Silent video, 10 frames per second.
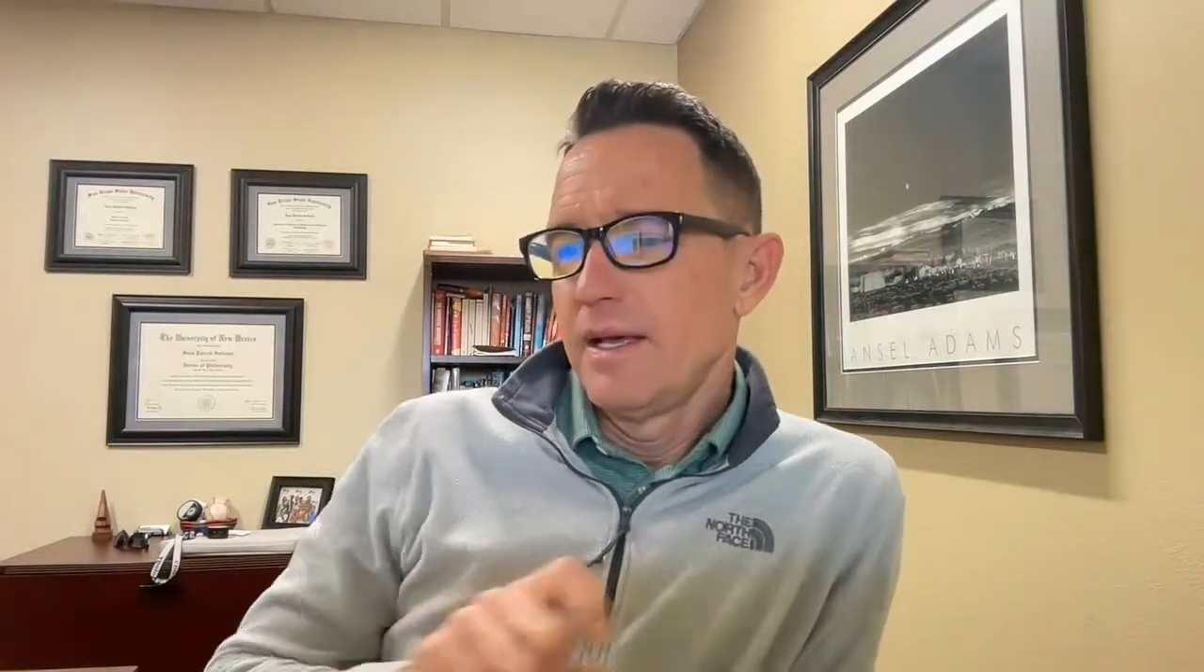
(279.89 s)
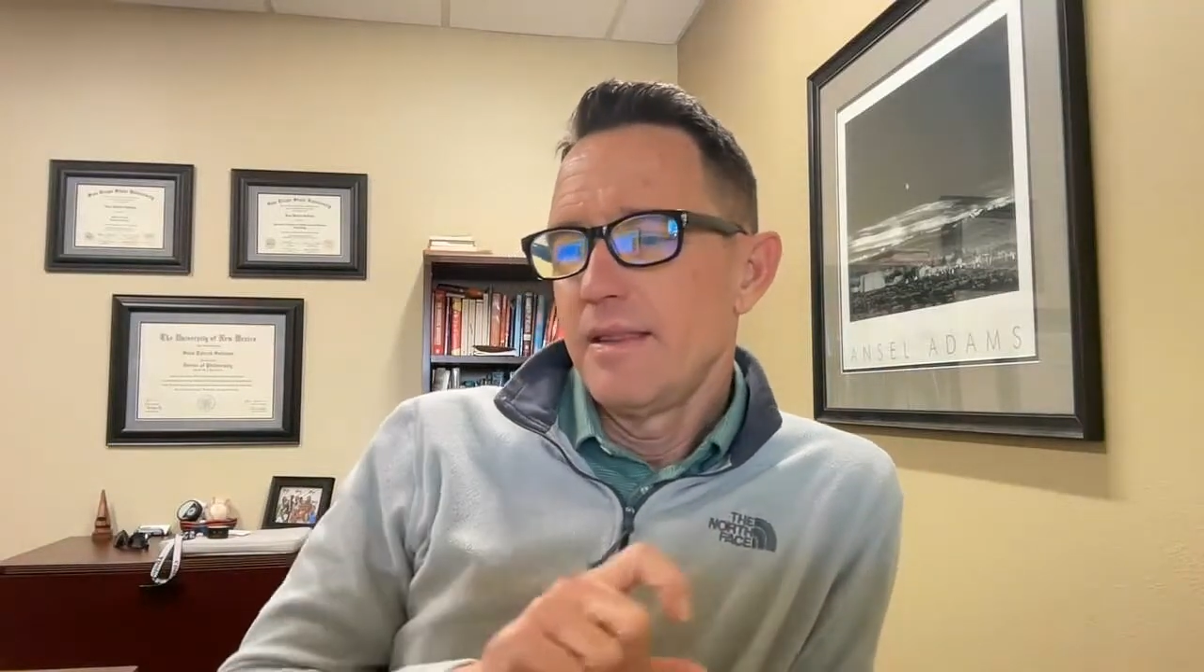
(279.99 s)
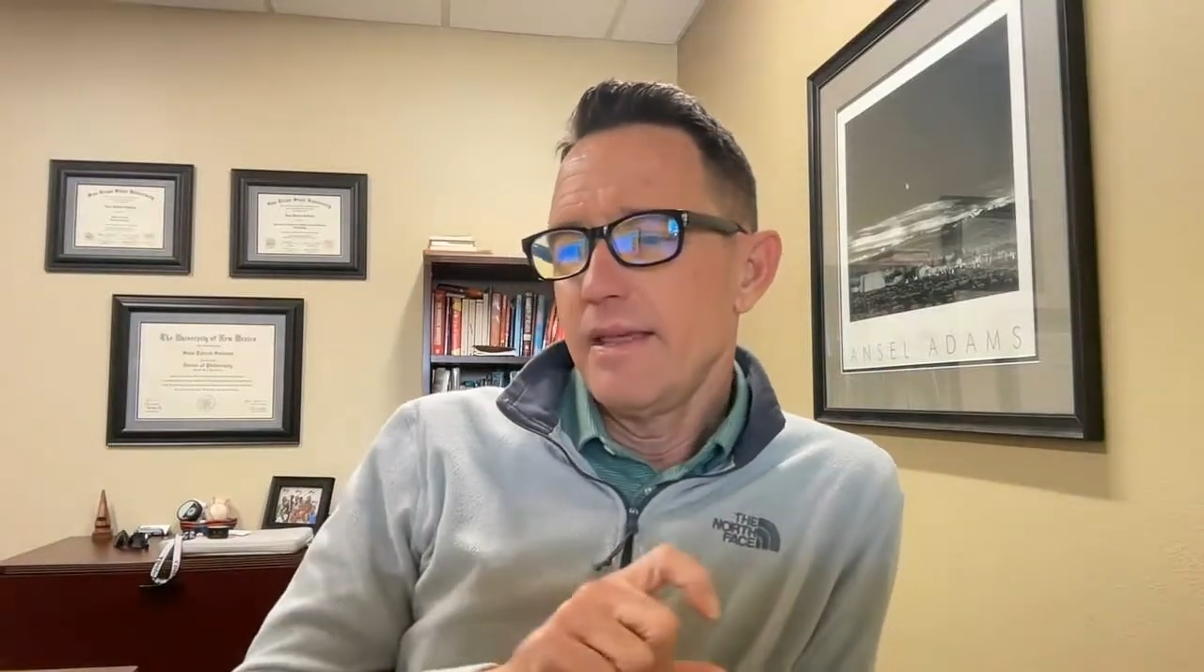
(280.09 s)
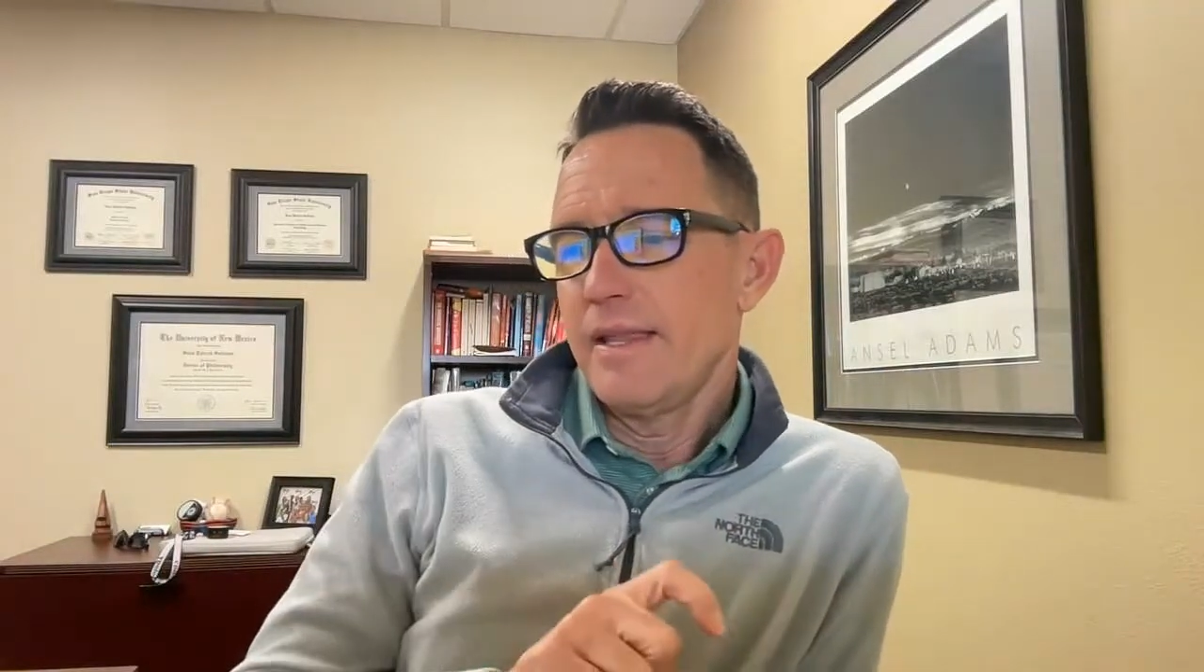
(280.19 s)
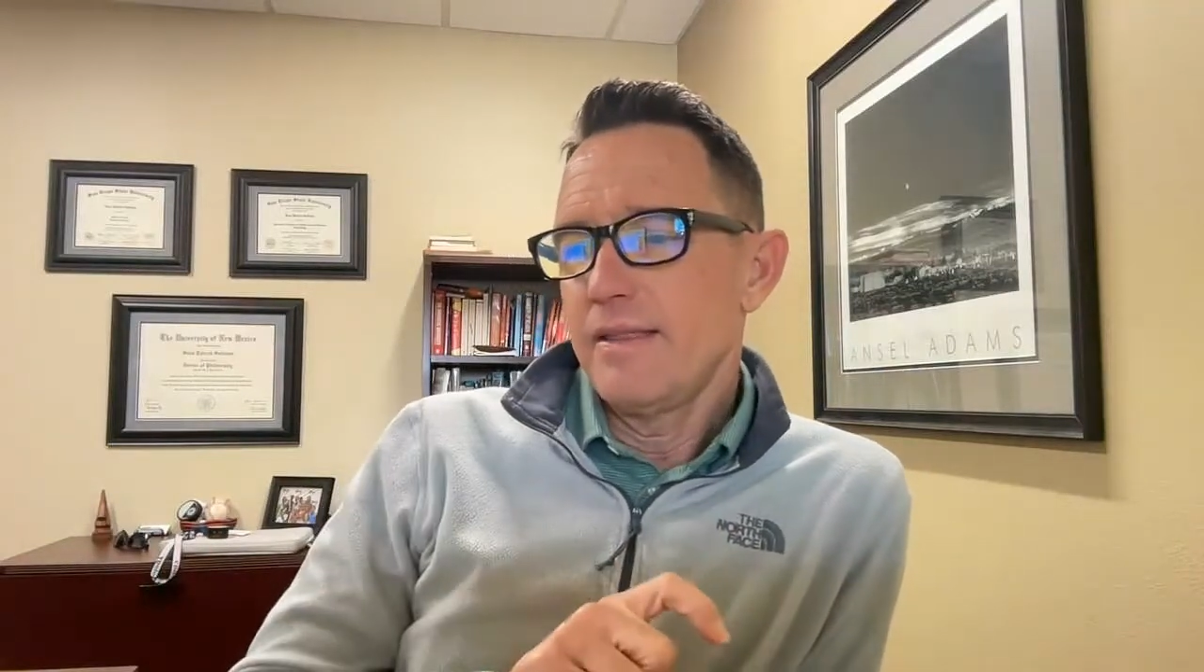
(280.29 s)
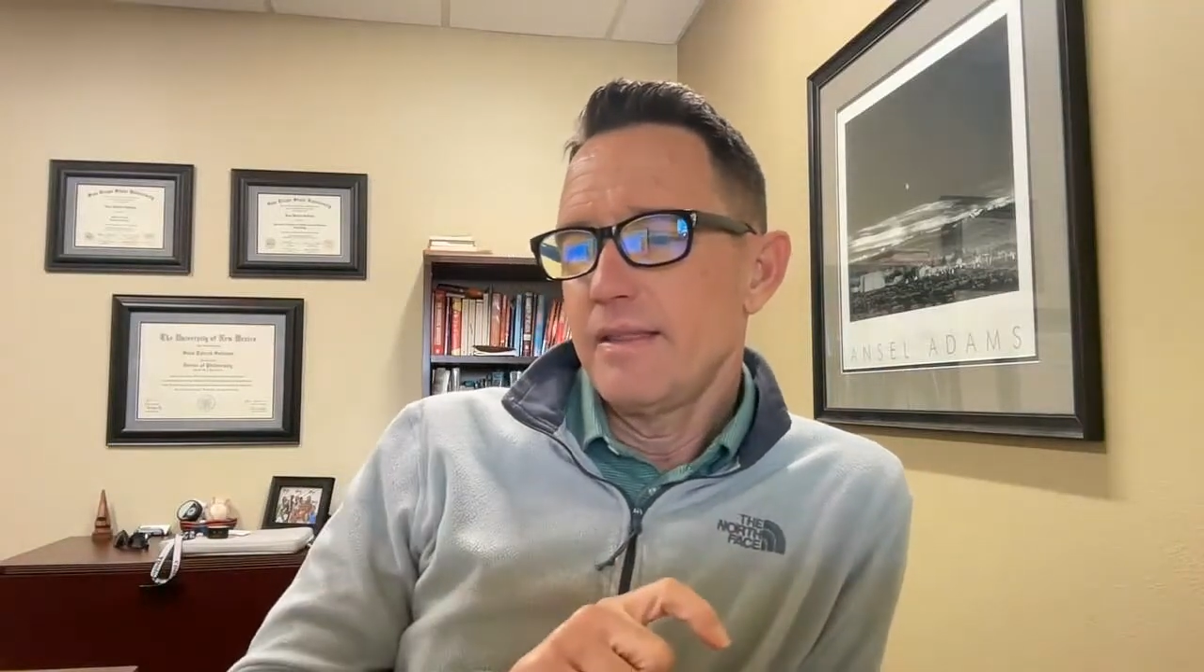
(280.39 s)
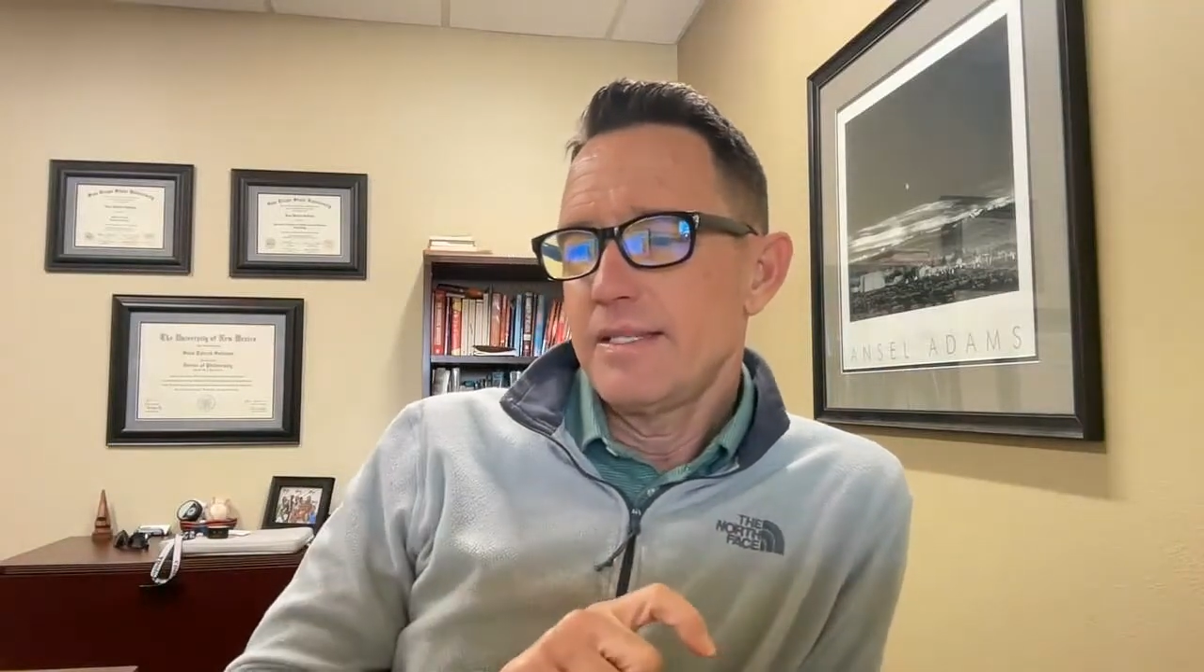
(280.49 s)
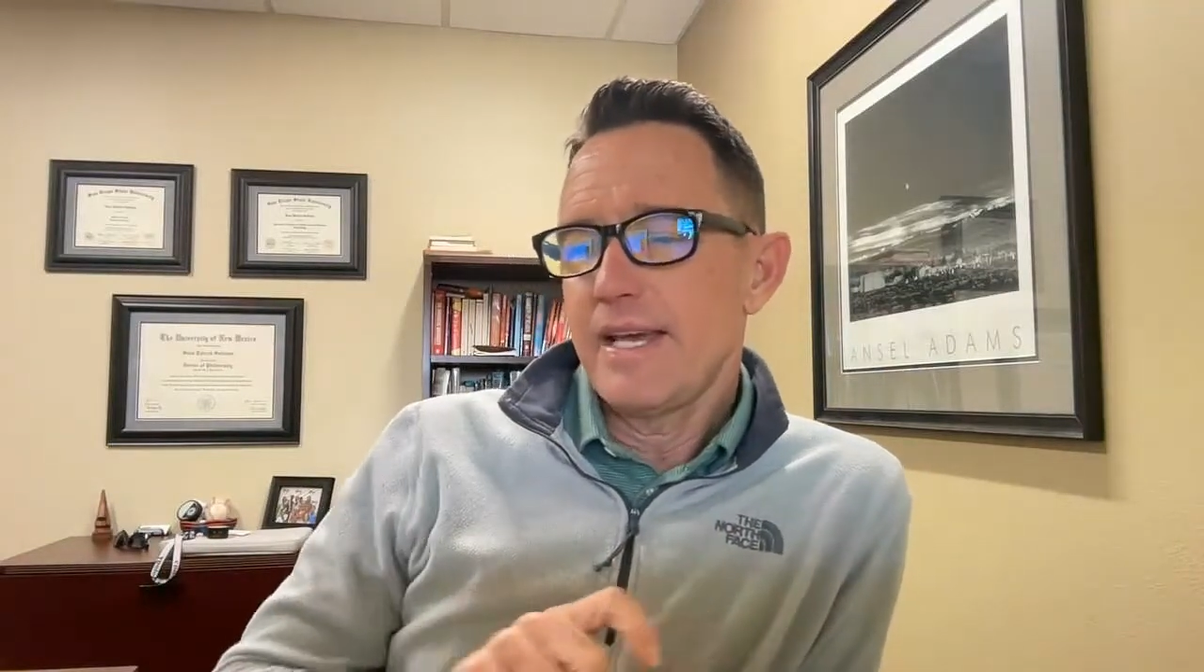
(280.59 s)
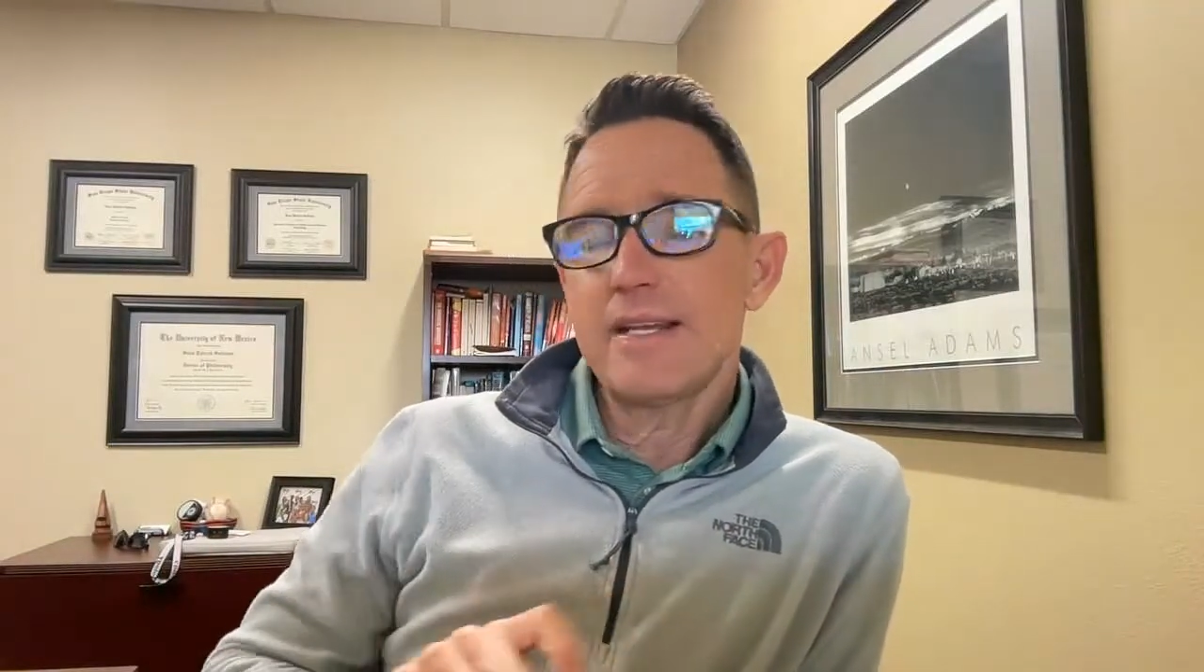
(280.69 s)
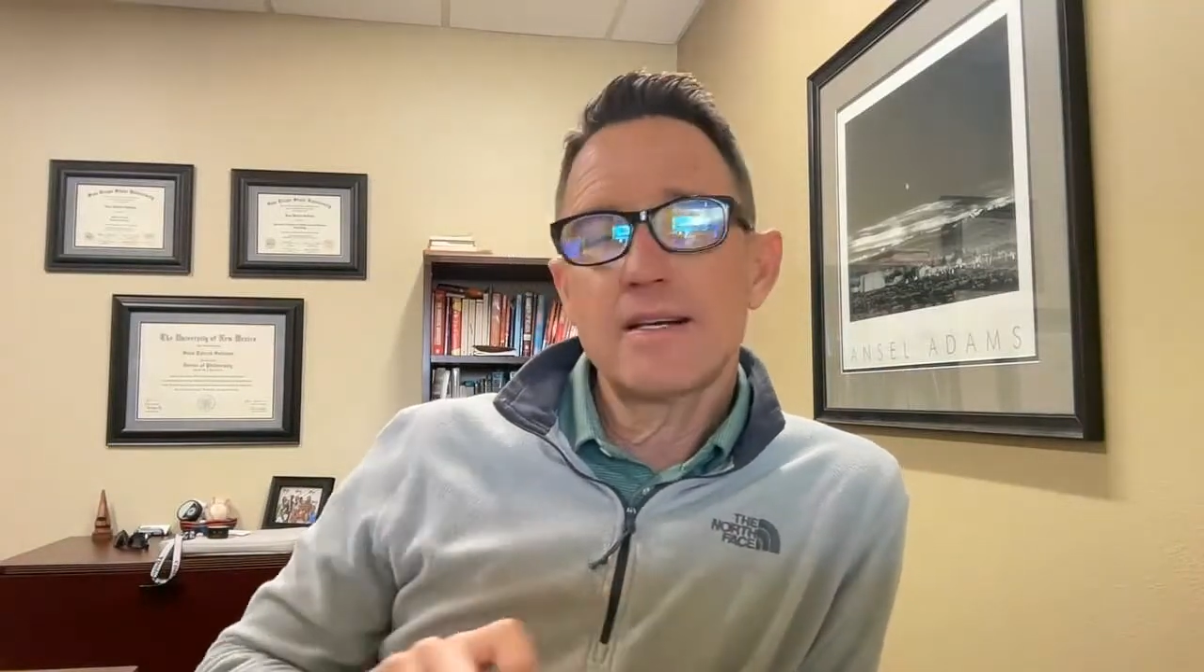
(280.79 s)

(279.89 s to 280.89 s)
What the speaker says: then the data